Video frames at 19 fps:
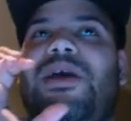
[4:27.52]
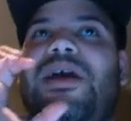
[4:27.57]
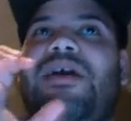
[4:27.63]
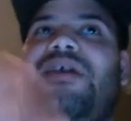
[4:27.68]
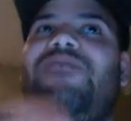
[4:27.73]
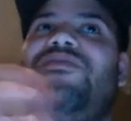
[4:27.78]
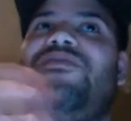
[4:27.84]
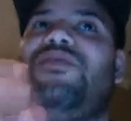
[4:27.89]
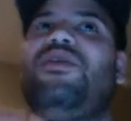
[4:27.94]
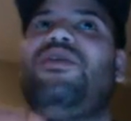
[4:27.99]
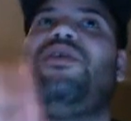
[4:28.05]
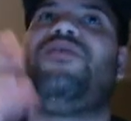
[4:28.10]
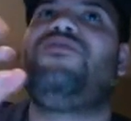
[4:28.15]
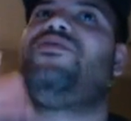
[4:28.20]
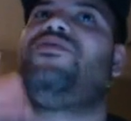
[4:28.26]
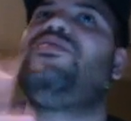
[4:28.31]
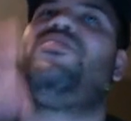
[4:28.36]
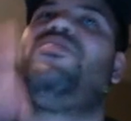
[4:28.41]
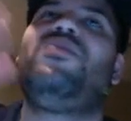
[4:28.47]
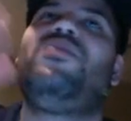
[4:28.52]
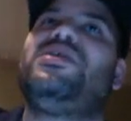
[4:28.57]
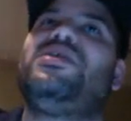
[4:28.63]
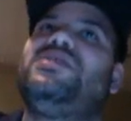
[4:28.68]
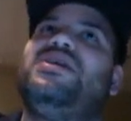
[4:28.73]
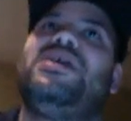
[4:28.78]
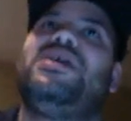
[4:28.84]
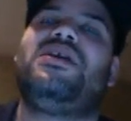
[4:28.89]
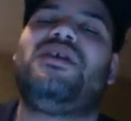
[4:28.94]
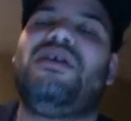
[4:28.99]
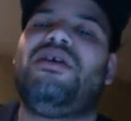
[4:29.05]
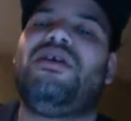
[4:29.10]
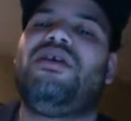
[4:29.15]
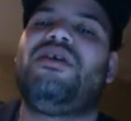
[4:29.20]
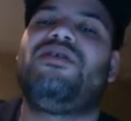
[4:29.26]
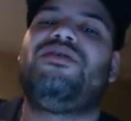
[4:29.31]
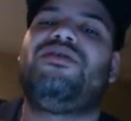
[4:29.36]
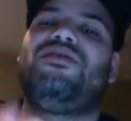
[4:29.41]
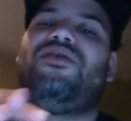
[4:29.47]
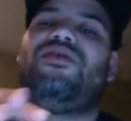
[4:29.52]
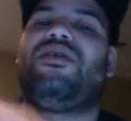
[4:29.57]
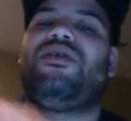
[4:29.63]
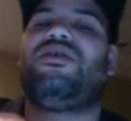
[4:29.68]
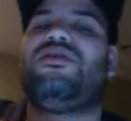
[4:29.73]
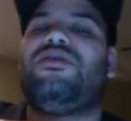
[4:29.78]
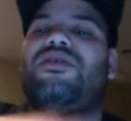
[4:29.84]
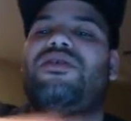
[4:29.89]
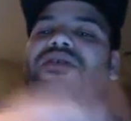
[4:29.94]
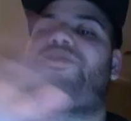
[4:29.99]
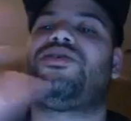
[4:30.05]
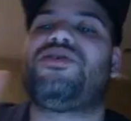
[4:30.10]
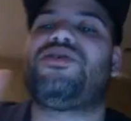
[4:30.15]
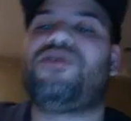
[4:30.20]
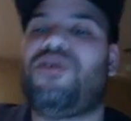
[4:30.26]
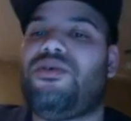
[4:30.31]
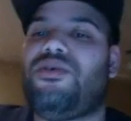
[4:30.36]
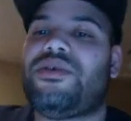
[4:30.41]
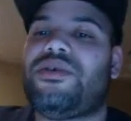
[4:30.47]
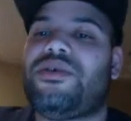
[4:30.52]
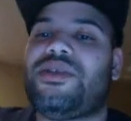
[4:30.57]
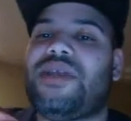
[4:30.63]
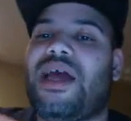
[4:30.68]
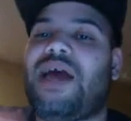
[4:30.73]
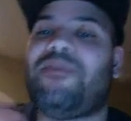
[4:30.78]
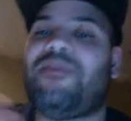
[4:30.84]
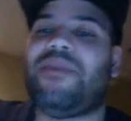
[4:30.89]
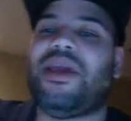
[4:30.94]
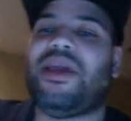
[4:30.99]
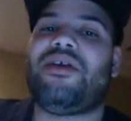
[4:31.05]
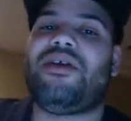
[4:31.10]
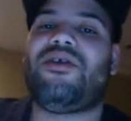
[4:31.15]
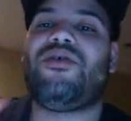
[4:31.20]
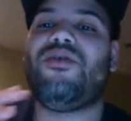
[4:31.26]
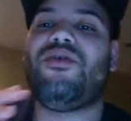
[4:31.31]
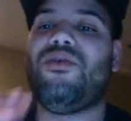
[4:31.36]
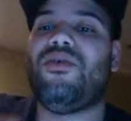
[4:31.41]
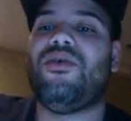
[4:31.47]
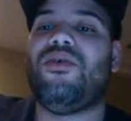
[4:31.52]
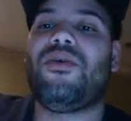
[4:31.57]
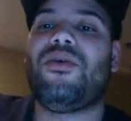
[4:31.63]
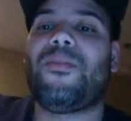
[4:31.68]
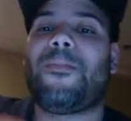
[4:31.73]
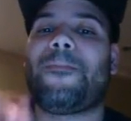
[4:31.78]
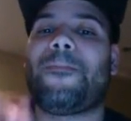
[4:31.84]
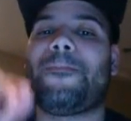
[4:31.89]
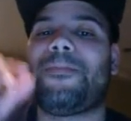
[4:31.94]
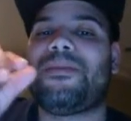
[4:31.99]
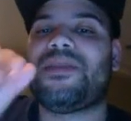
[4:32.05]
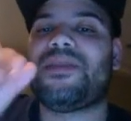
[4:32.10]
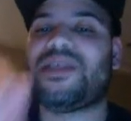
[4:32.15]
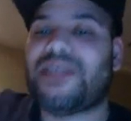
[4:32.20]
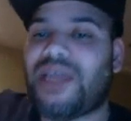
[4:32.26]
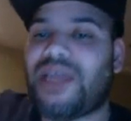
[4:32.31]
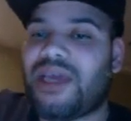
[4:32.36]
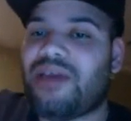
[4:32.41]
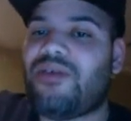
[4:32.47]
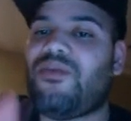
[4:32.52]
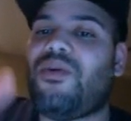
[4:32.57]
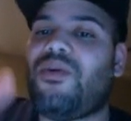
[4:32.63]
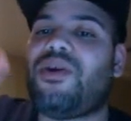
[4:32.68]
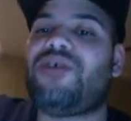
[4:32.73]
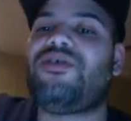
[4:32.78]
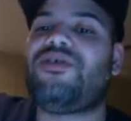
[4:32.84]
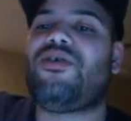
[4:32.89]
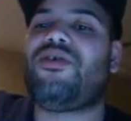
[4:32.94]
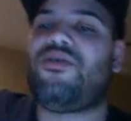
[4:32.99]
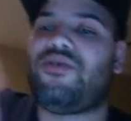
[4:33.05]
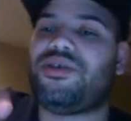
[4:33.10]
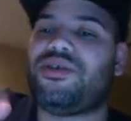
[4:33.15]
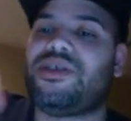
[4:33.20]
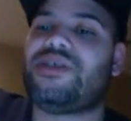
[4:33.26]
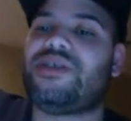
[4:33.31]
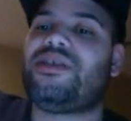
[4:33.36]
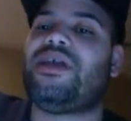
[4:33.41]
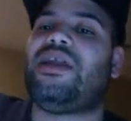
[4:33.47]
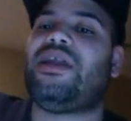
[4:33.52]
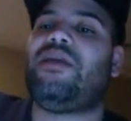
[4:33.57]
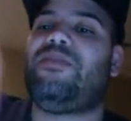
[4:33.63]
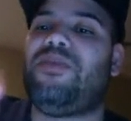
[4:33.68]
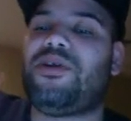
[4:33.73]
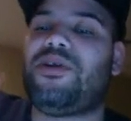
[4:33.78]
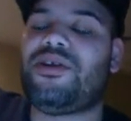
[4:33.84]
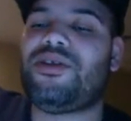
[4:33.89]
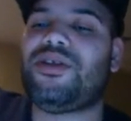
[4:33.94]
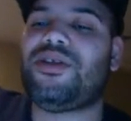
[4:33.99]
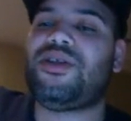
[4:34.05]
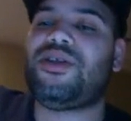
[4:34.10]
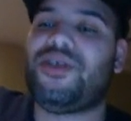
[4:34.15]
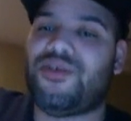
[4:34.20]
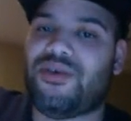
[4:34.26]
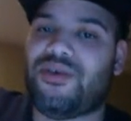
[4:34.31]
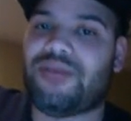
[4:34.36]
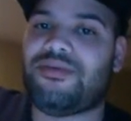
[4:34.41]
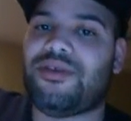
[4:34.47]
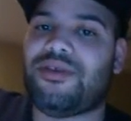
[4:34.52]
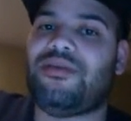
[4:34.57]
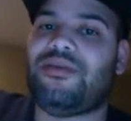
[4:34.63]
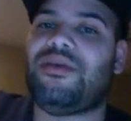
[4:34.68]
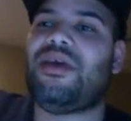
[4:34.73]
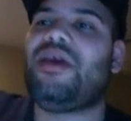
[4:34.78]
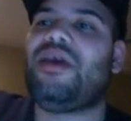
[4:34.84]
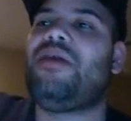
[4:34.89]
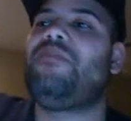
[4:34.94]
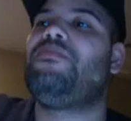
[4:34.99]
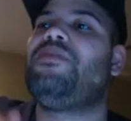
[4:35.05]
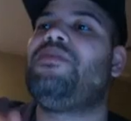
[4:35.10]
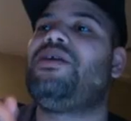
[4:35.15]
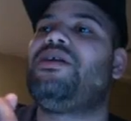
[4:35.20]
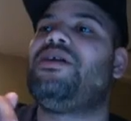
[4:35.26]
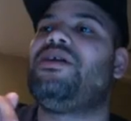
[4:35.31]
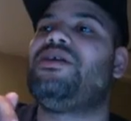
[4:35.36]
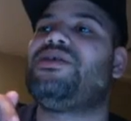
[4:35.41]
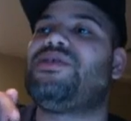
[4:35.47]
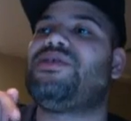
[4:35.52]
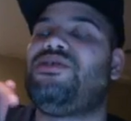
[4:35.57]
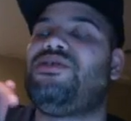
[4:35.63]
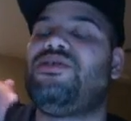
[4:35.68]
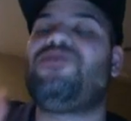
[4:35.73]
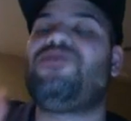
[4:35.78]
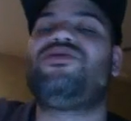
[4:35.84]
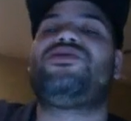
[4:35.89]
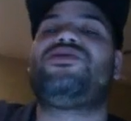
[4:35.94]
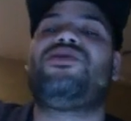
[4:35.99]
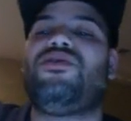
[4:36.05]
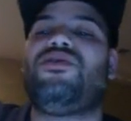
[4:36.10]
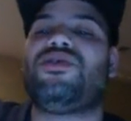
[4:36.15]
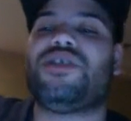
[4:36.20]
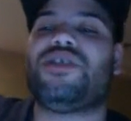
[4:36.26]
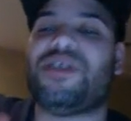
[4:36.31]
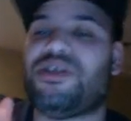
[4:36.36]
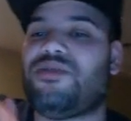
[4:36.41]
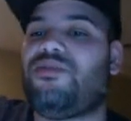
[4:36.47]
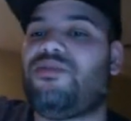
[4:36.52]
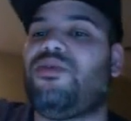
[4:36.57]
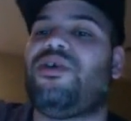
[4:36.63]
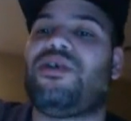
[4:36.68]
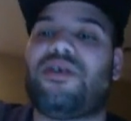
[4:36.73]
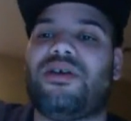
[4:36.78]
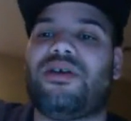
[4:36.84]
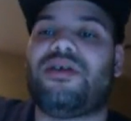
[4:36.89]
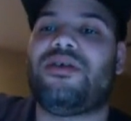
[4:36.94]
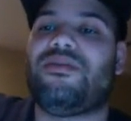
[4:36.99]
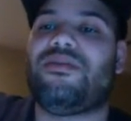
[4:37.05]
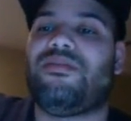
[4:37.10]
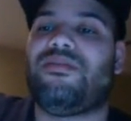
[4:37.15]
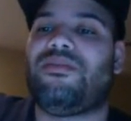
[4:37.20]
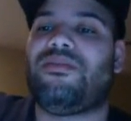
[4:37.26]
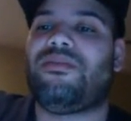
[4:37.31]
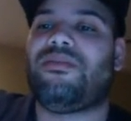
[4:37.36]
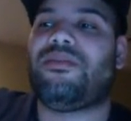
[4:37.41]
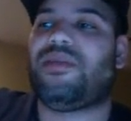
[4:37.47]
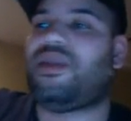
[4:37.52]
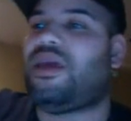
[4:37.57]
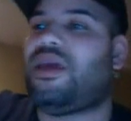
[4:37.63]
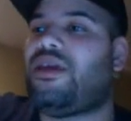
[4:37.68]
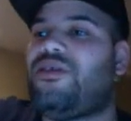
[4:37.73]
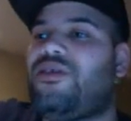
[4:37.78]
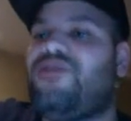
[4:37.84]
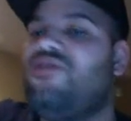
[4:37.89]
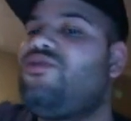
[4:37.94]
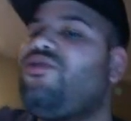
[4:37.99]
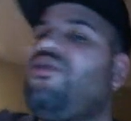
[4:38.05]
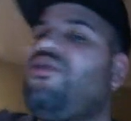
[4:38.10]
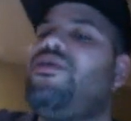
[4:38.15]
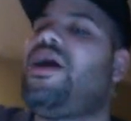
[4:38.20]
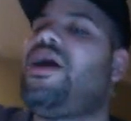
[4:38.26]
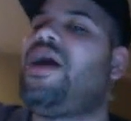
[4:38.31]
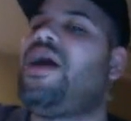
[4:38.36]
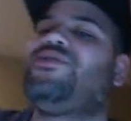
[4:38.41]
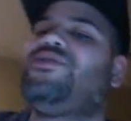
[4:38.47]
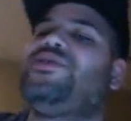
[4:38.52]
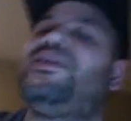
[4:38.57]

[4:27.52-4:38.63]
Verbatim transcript: if you know, if you don't want to take the, the tutorials that I make, cool. Take one of the courses that I put in the description because those courses work. Like, you don't have to